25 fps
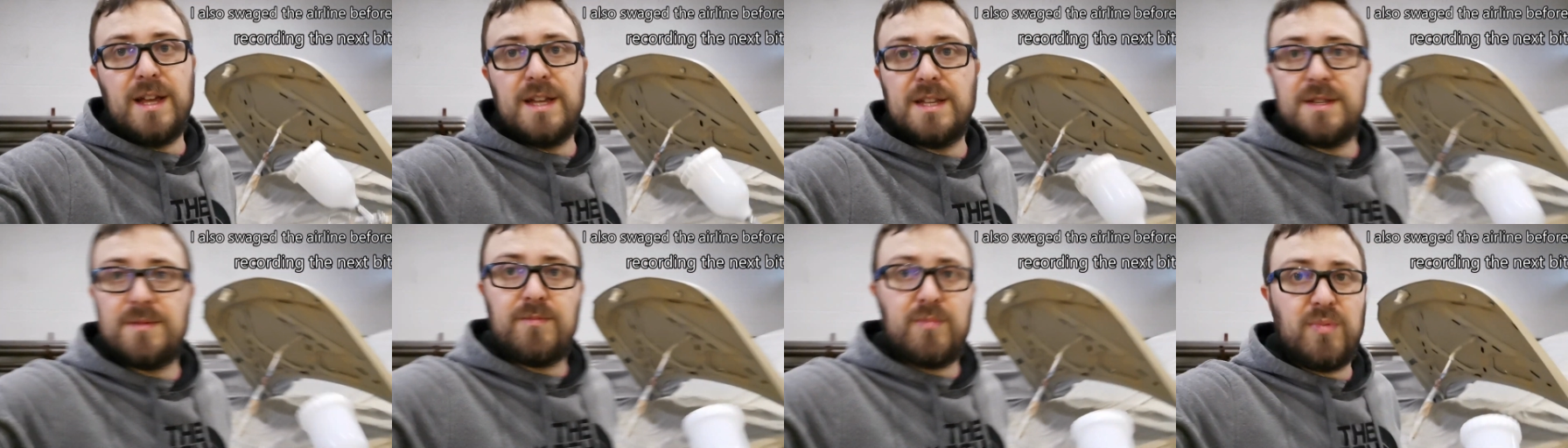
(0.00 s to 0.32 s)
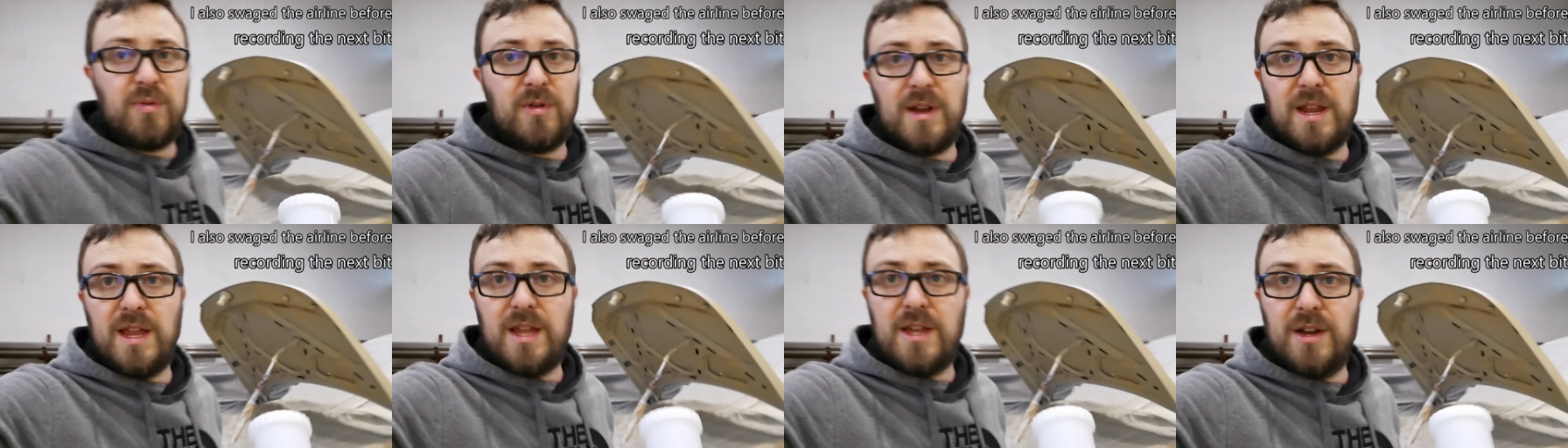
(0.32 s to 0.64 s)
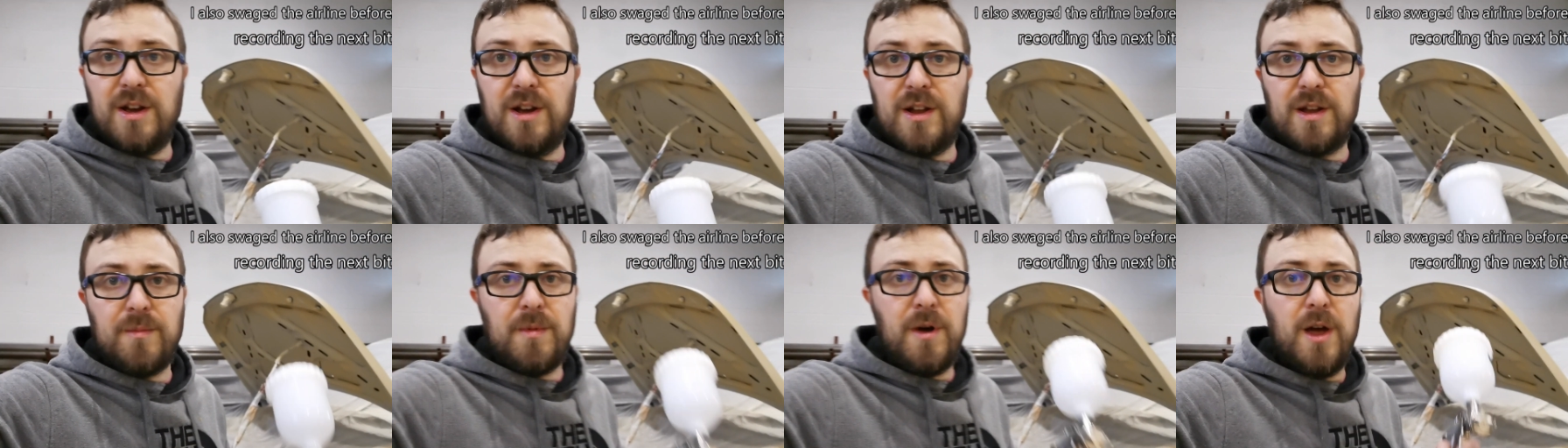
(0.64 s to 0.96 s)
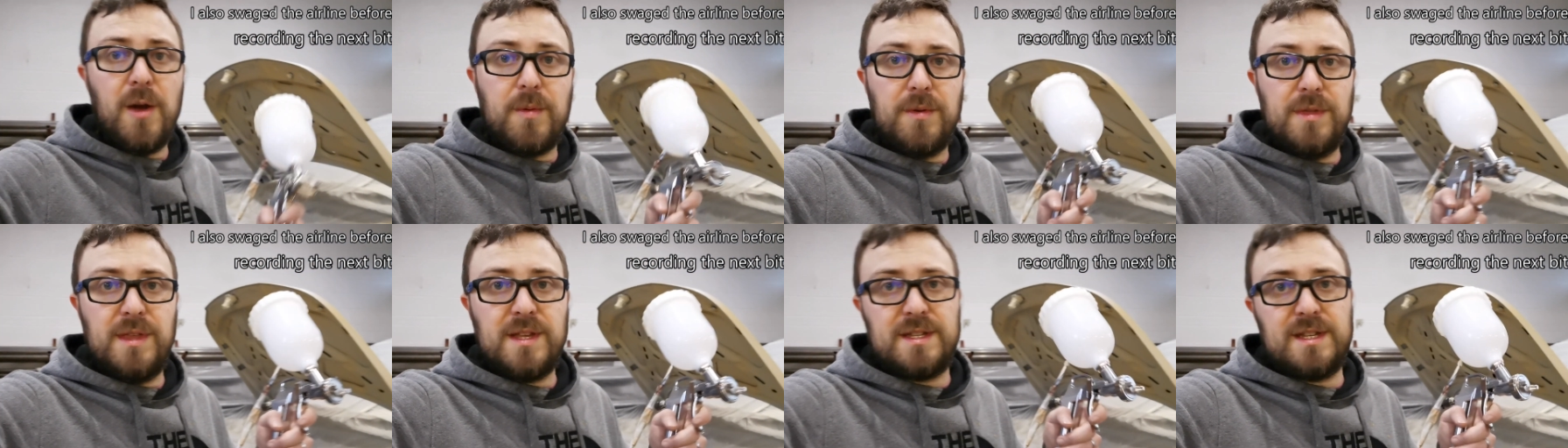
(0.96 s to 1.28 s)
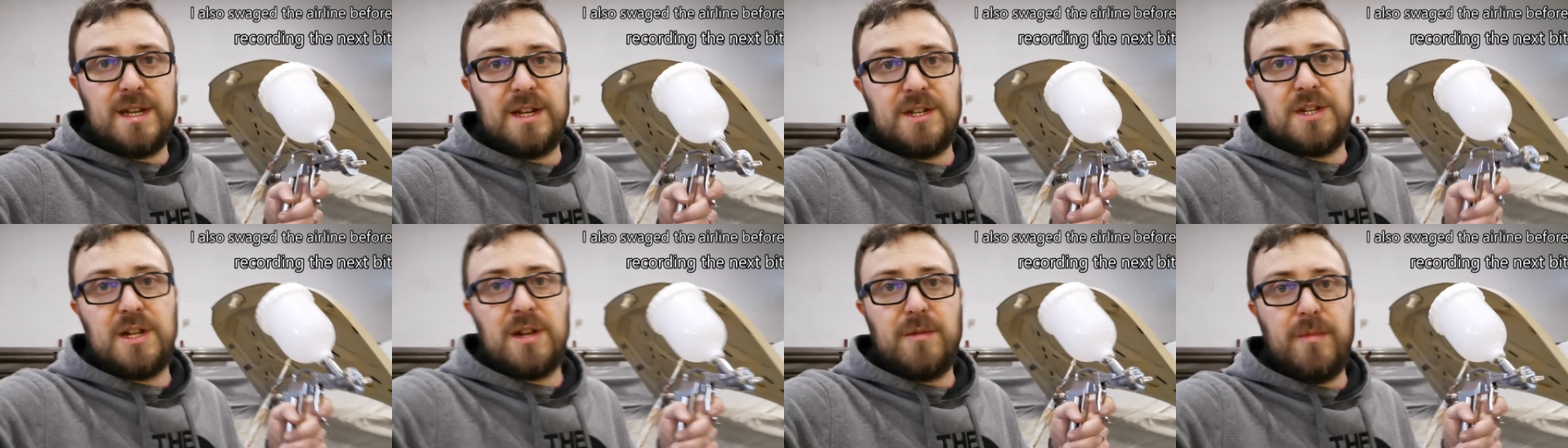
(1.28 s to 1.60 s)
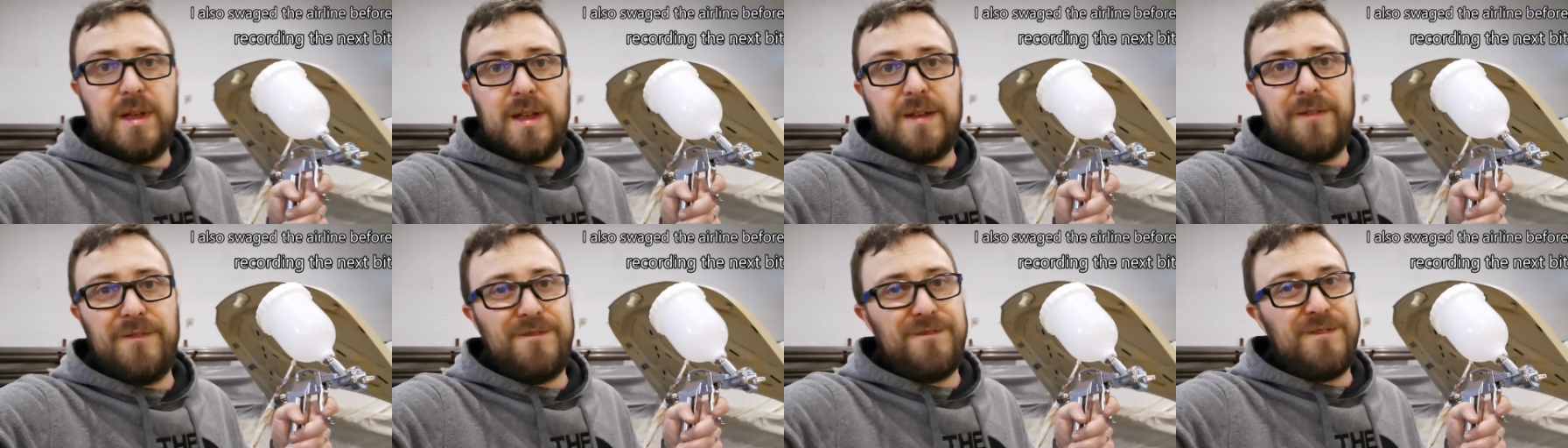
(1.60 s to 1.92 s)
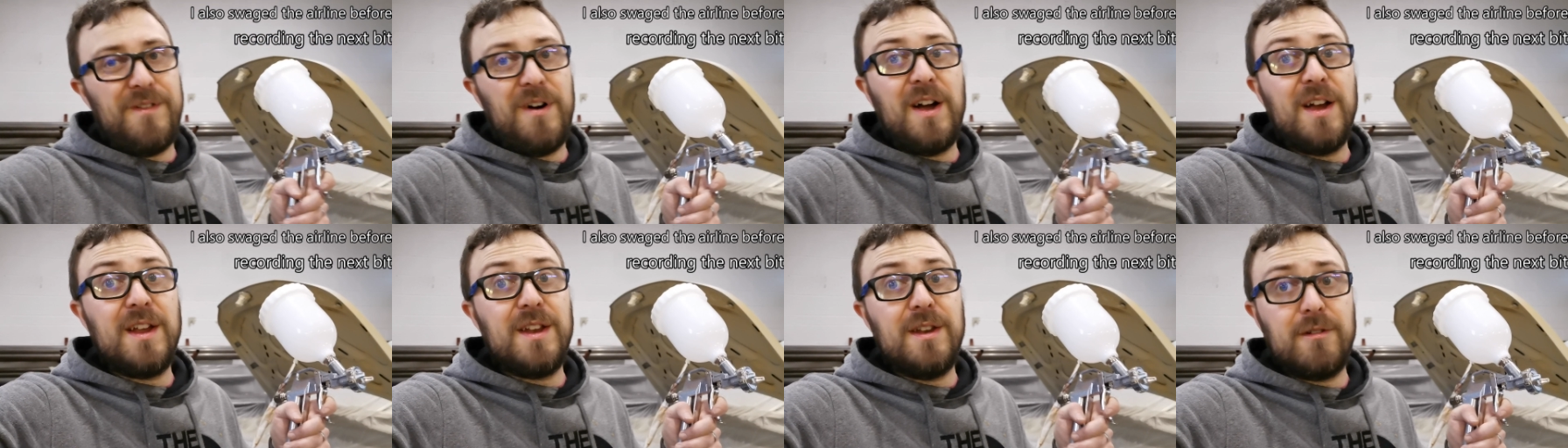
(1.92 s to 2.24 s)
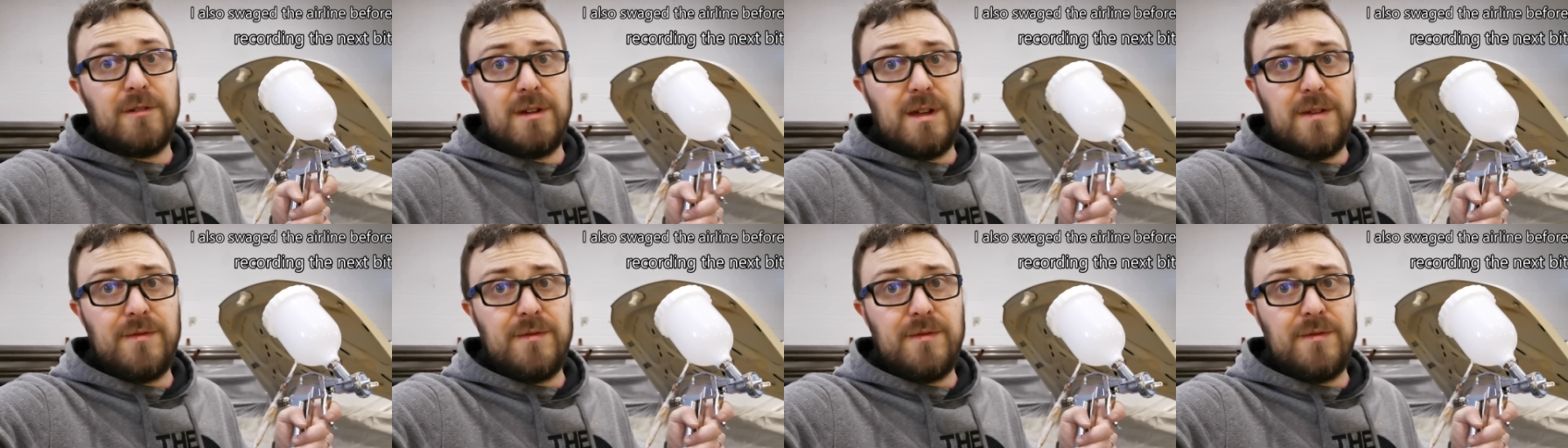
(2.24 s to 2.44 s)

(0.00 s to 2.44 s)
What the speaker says: It's pretty good. I'm hoping this is actually going to make it finer